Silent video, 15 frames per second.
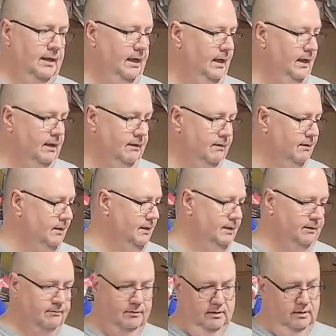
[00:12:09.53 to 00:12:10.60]
and
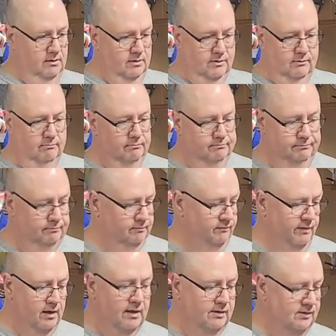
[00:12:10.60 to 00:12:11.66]
uh, well, you just,
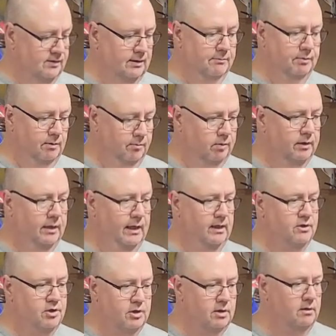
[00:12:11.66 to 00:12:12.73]
very simple
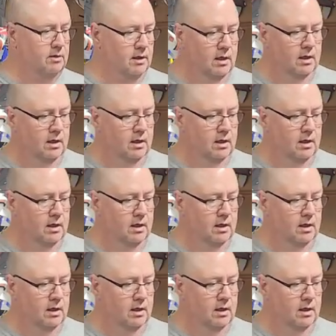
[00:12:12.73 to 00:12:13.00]
plane, should